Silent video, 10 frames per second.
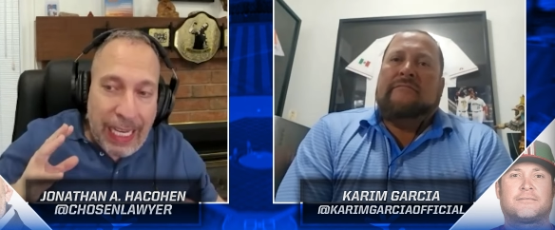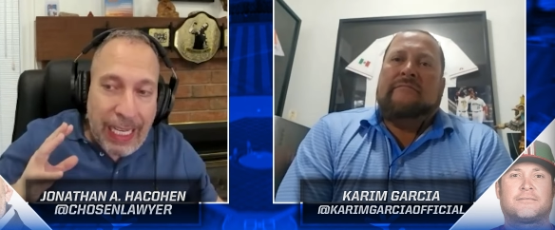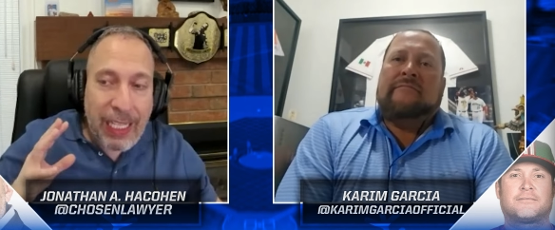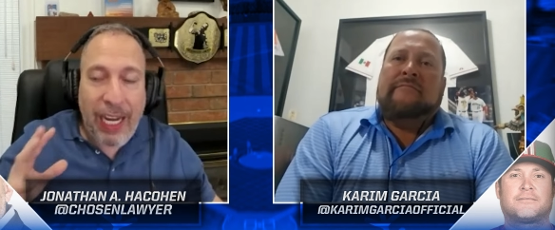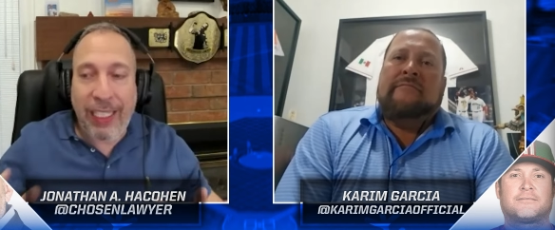
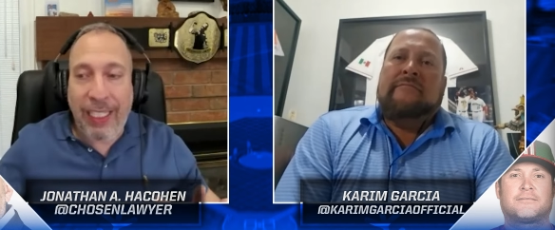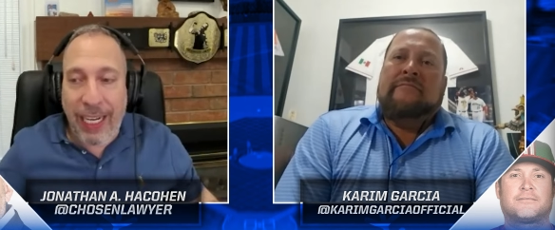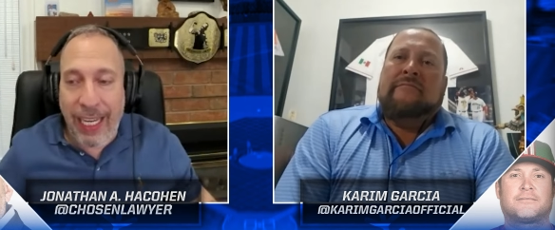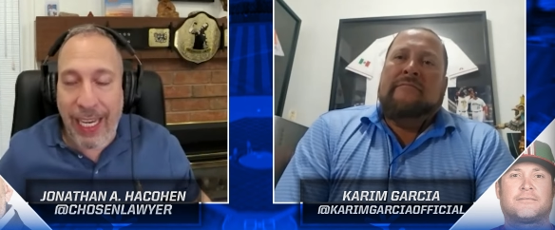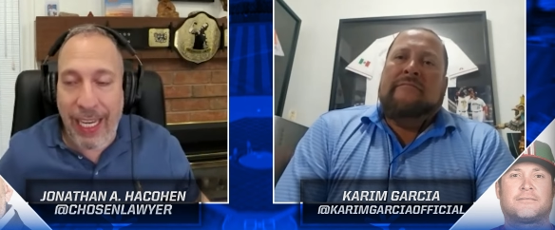Speaker 1: Not a
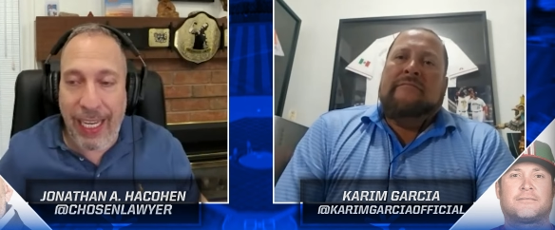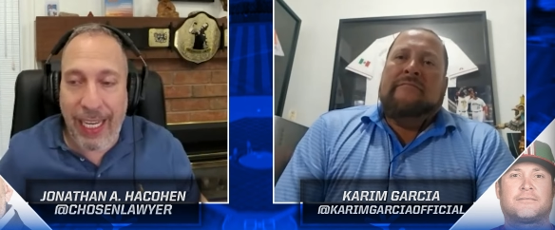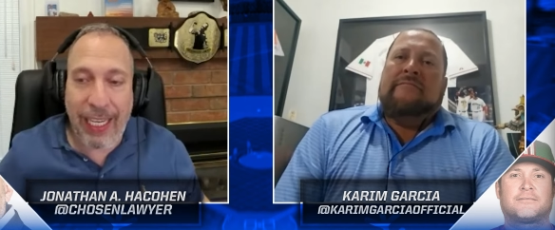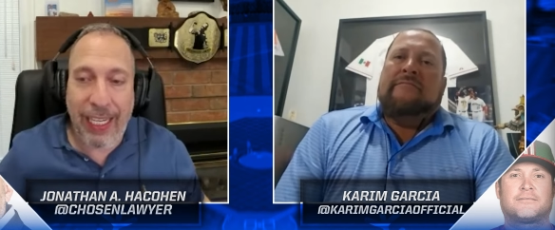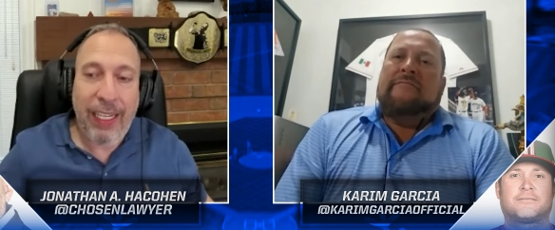ton of
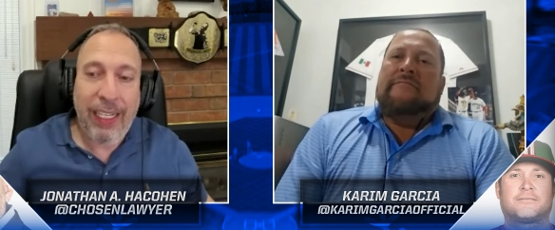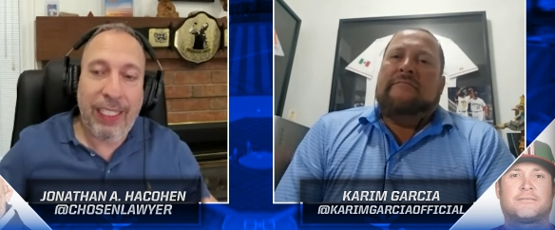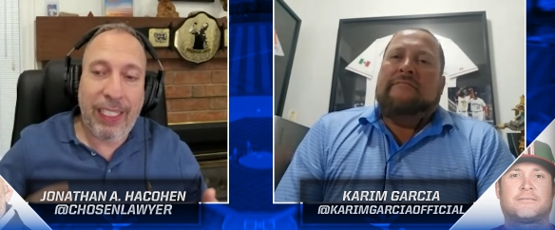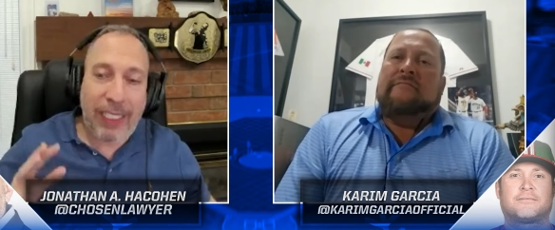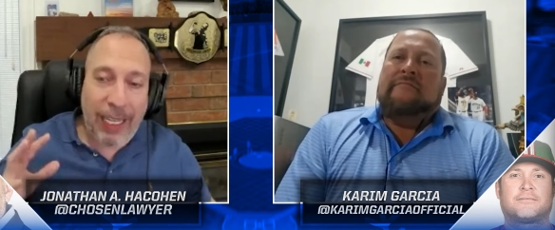hitting. This
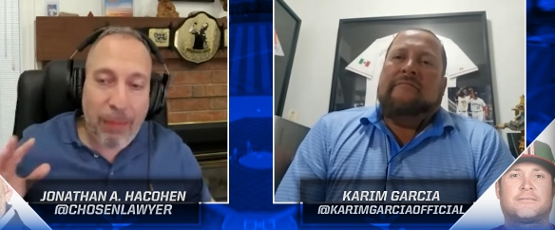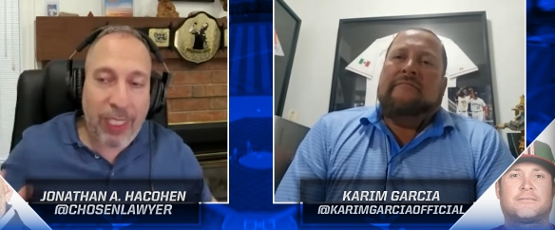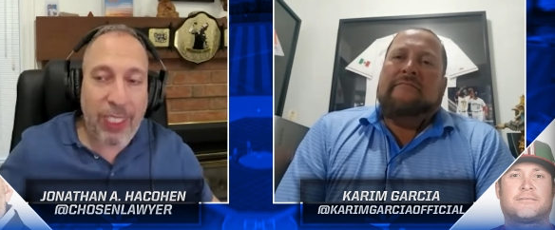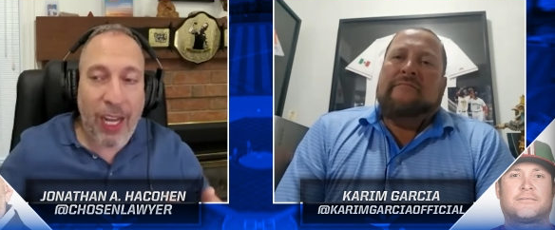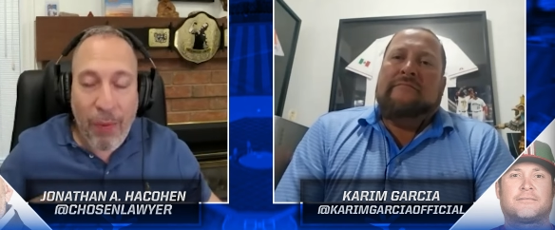is a team
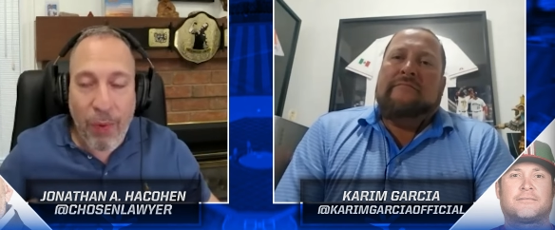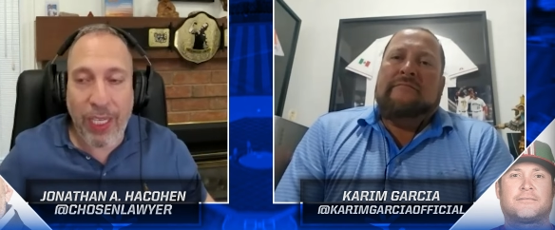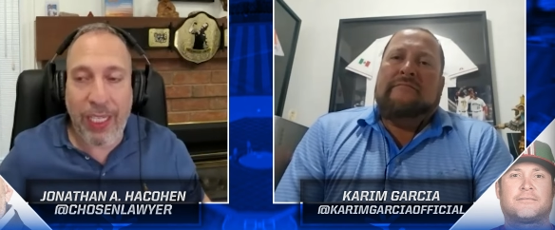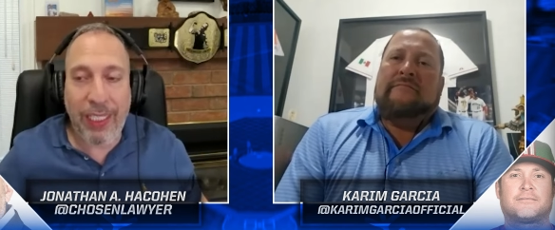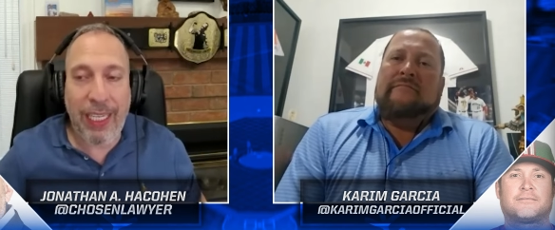that's not
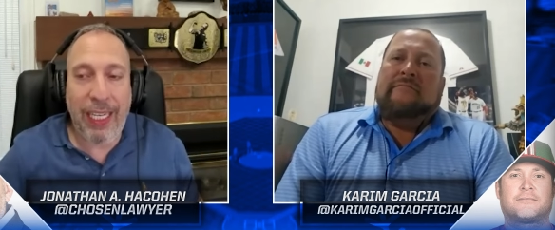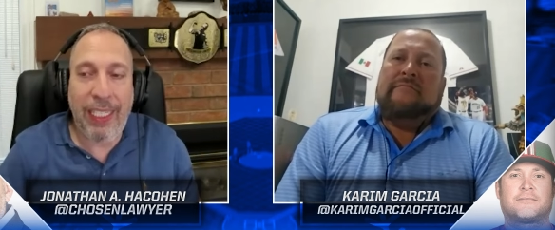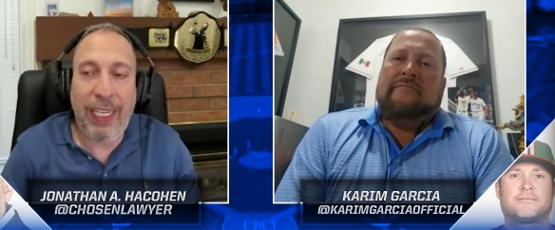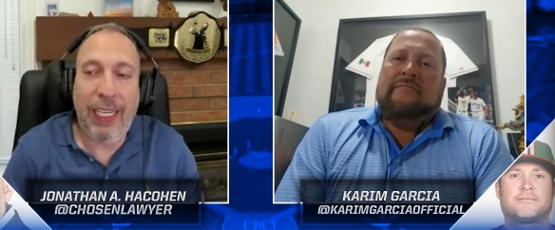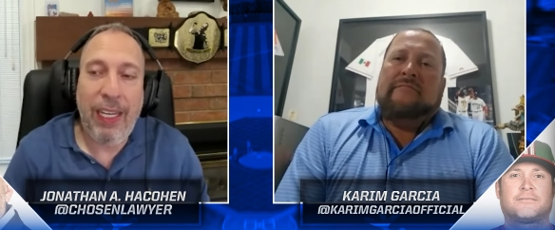really
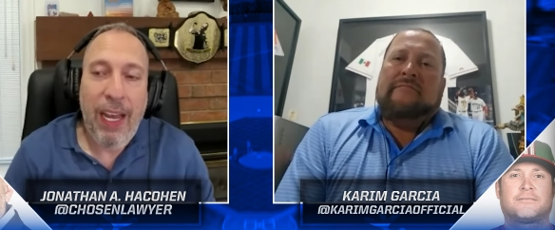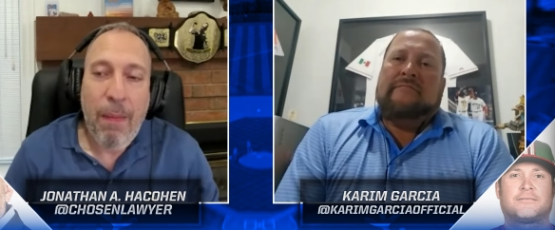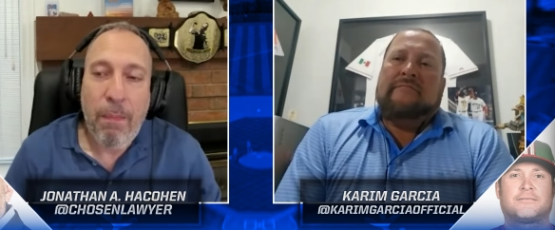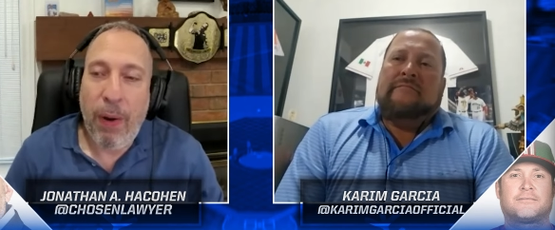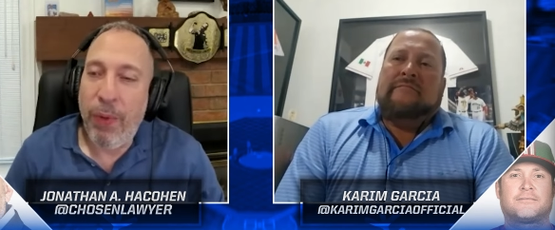contending,
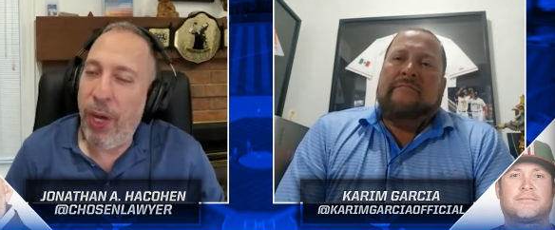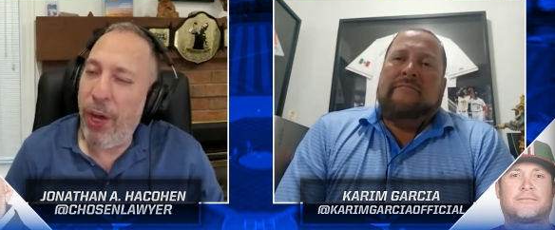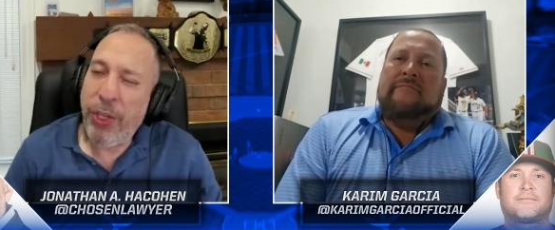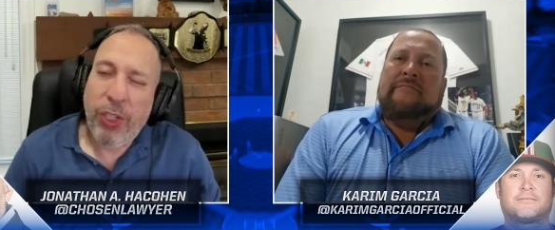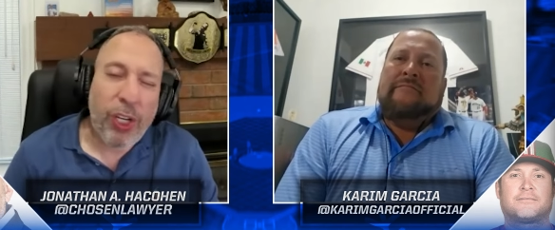but with all
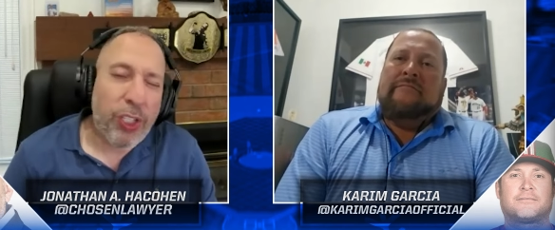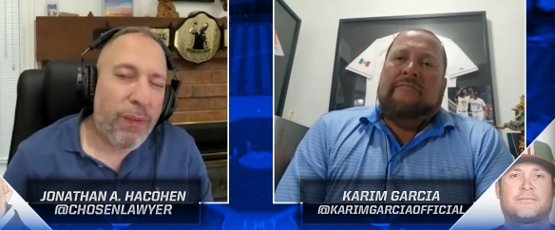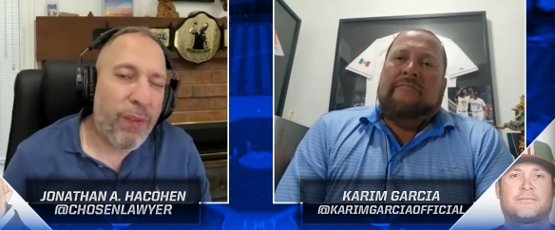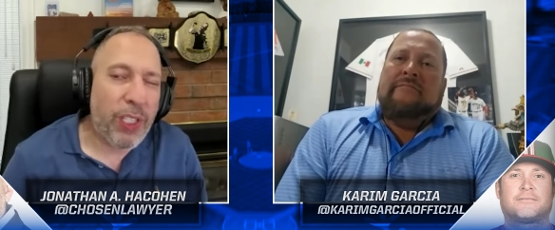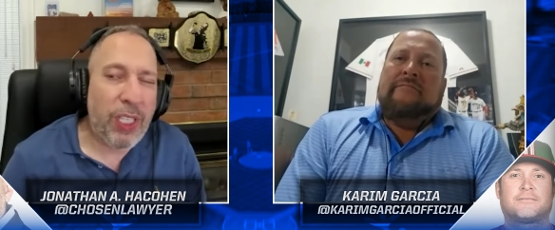the
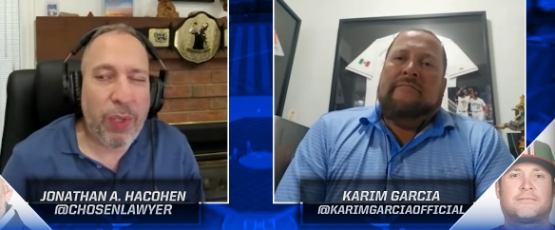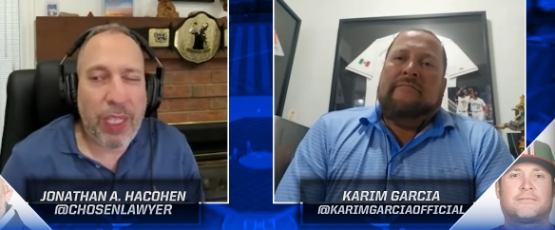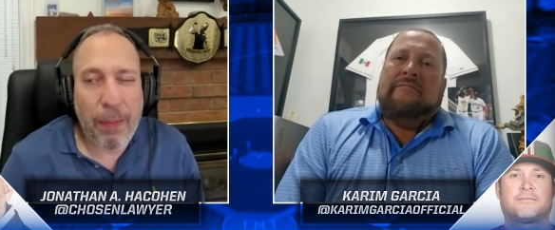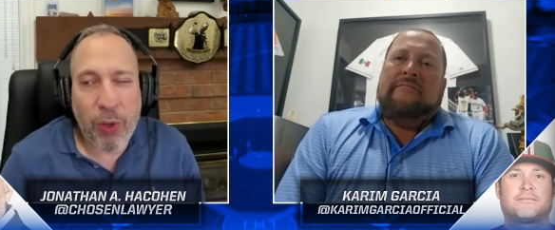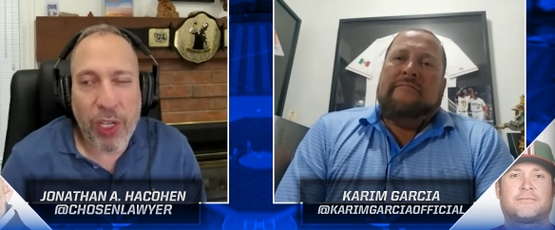controversy with
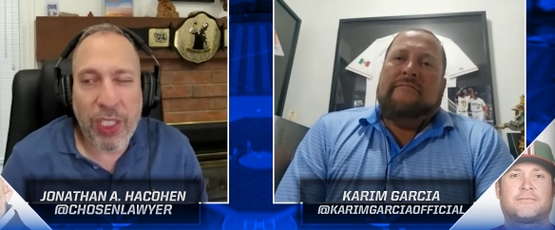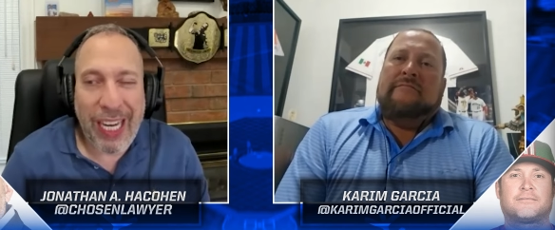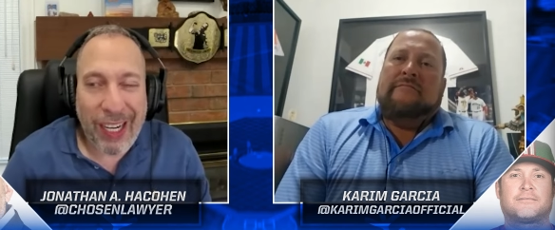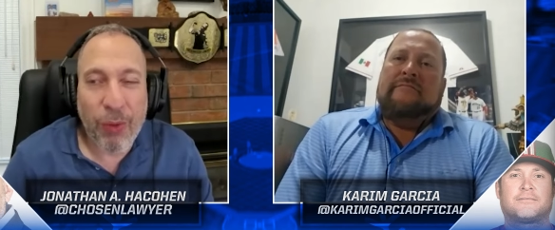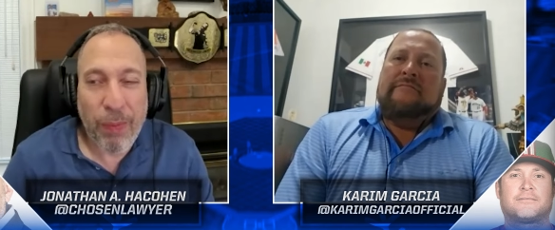them going to
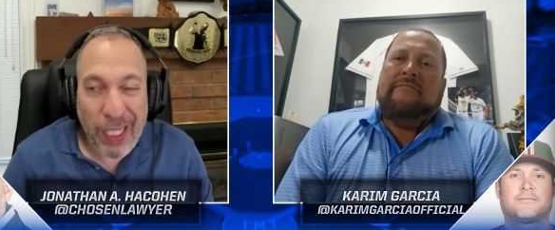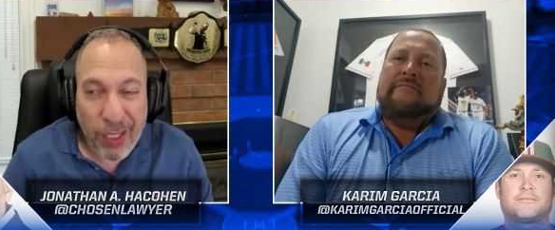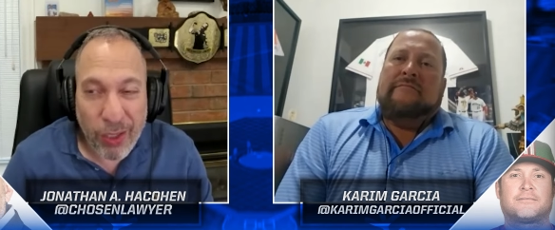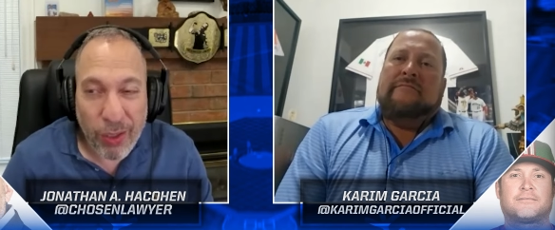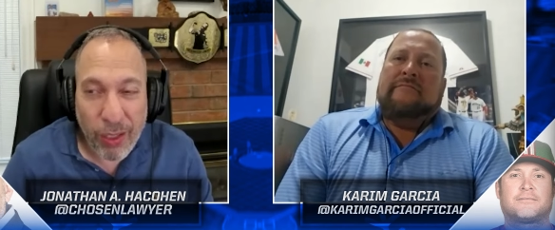
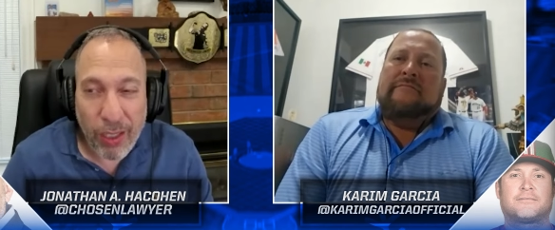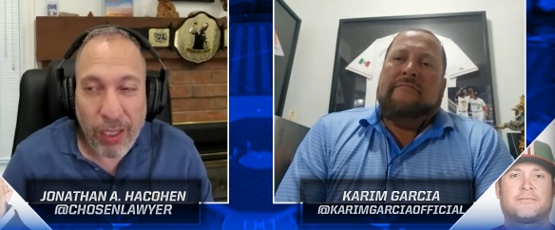Sacramento